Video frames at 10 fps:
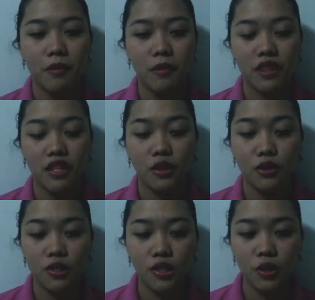but the
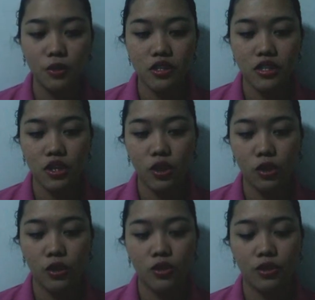user owns the
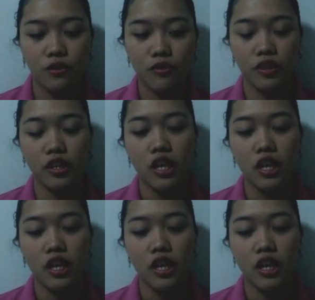colo server.